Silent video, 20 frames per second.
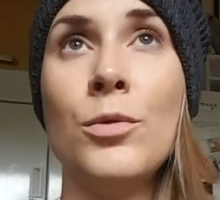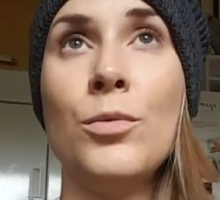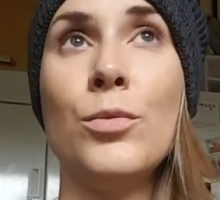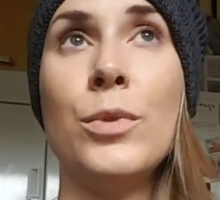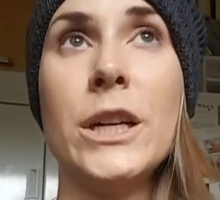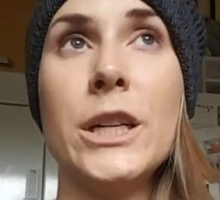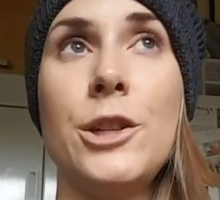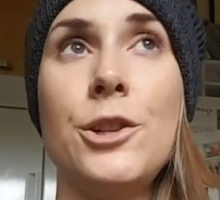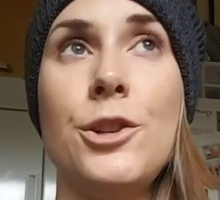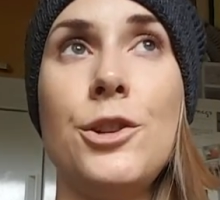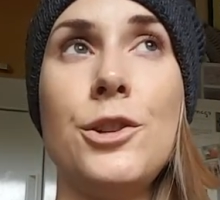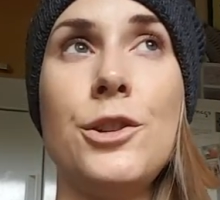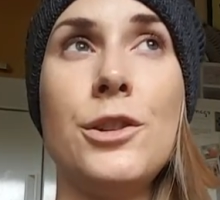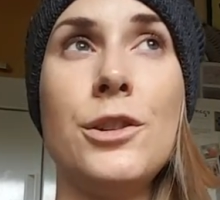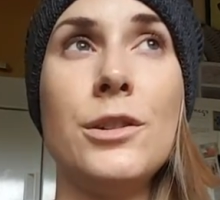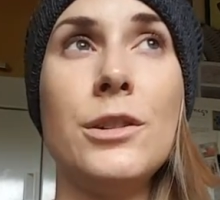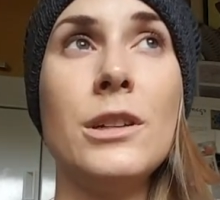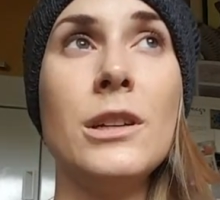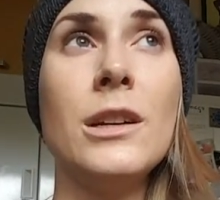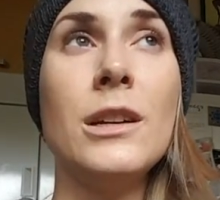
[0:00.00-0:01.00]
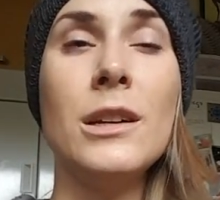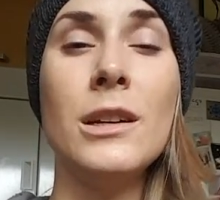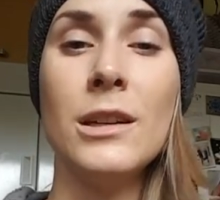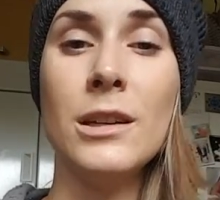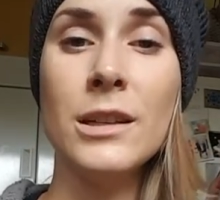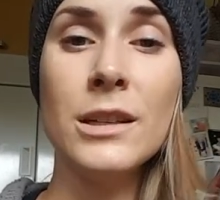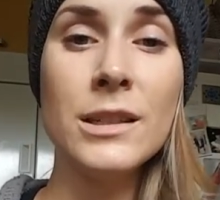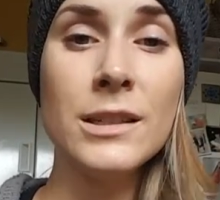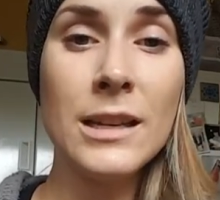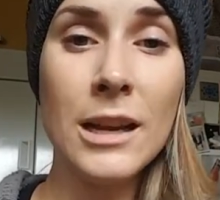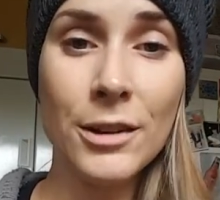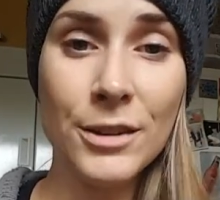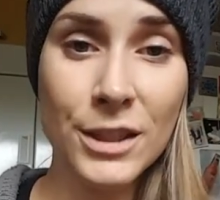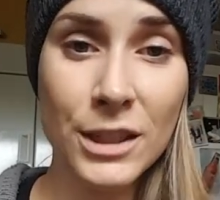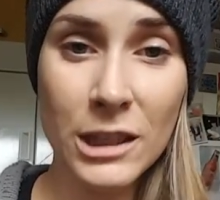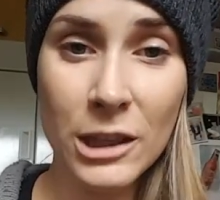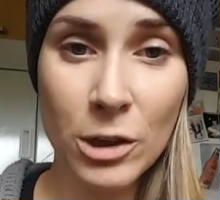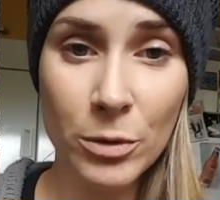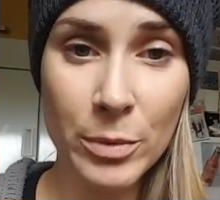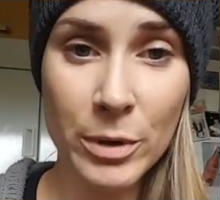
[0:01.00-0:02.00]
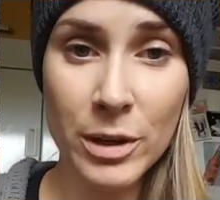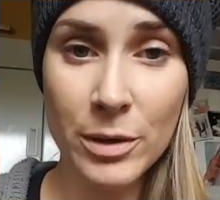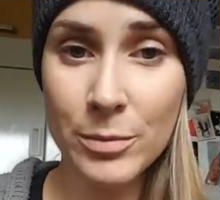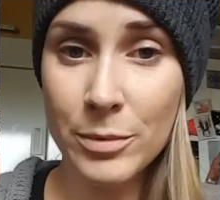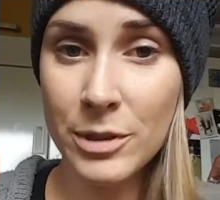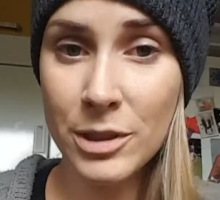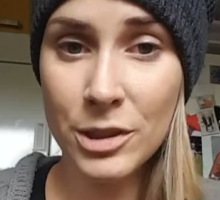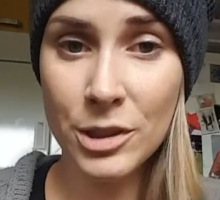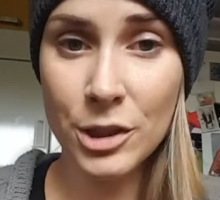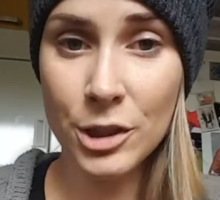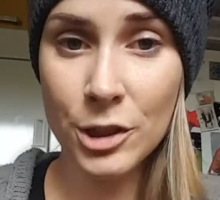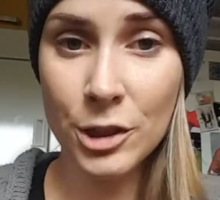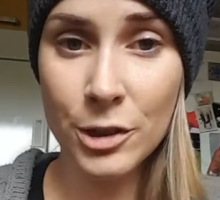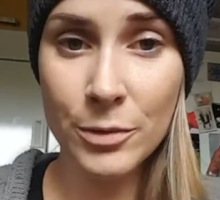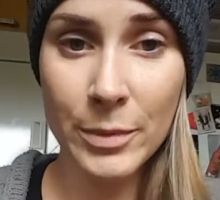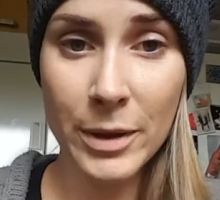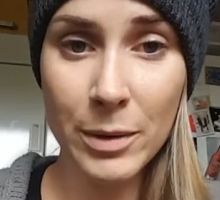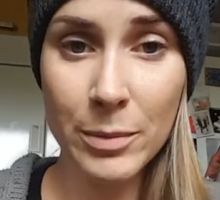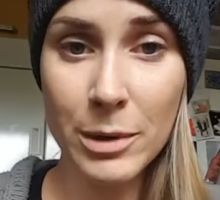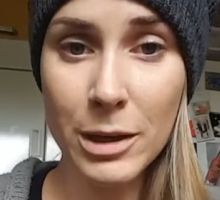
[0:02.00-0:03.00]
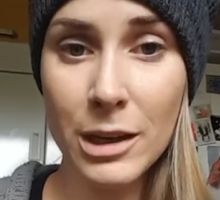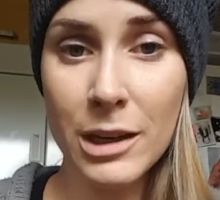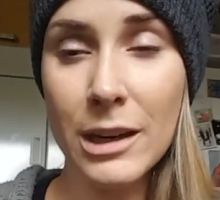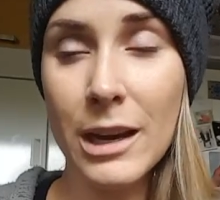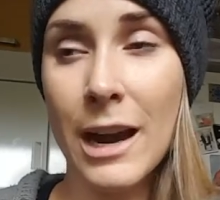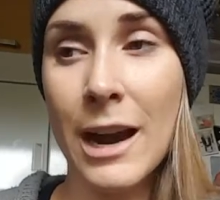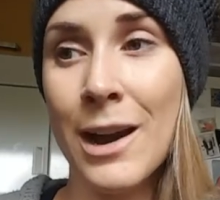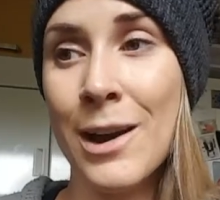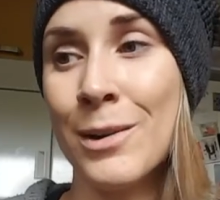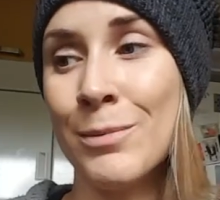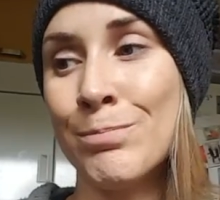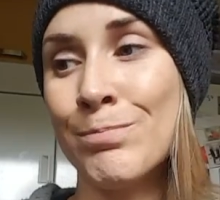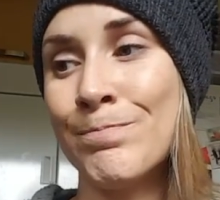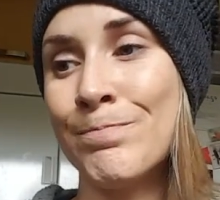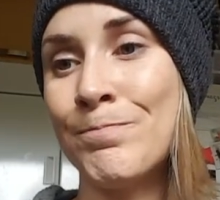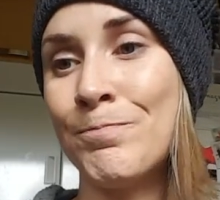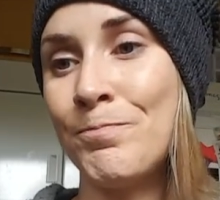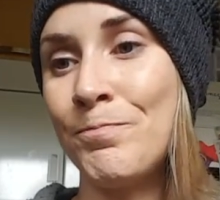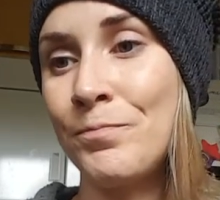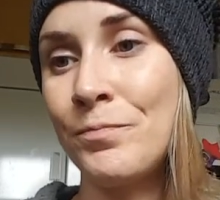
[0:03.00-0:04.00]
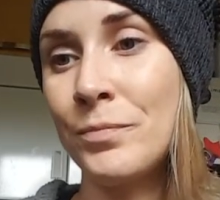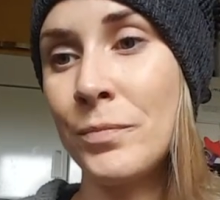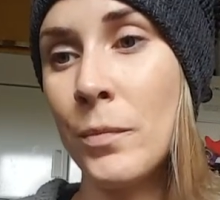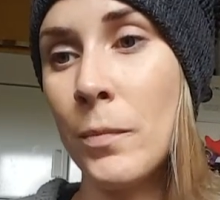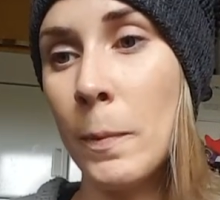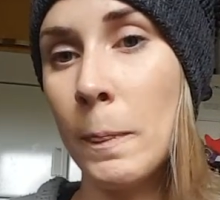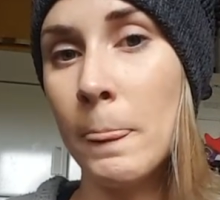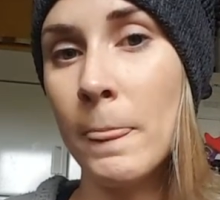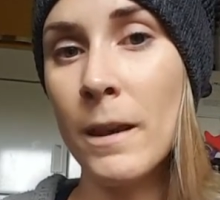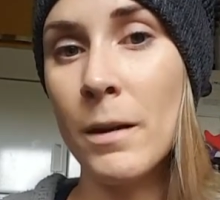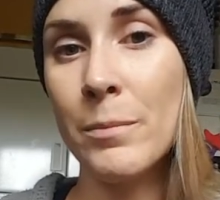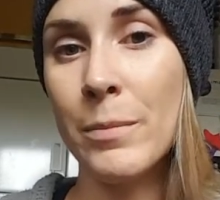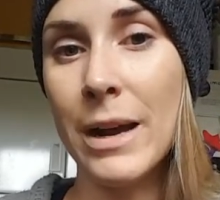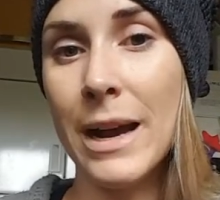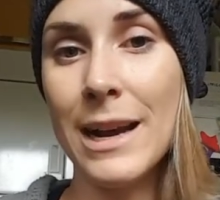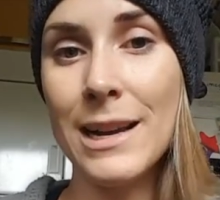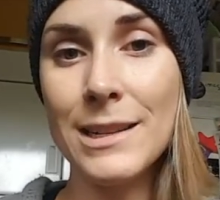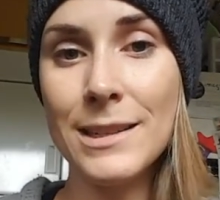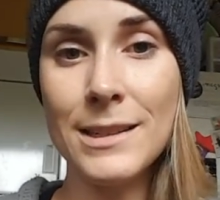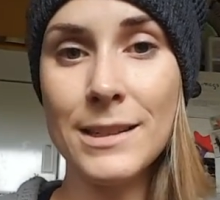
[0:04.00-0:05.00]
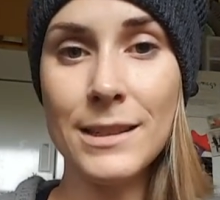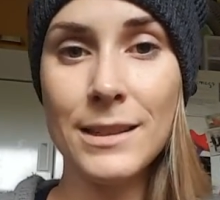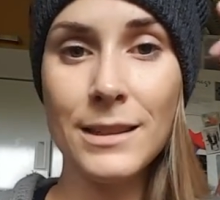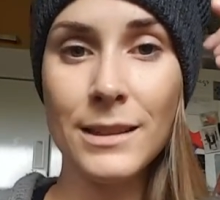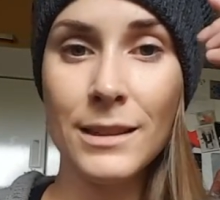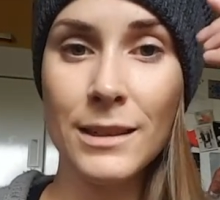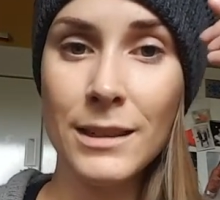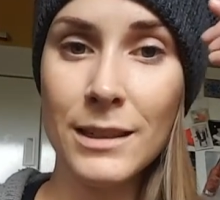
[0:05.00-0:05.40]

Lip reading: which sounds a little bit obscure maybe, but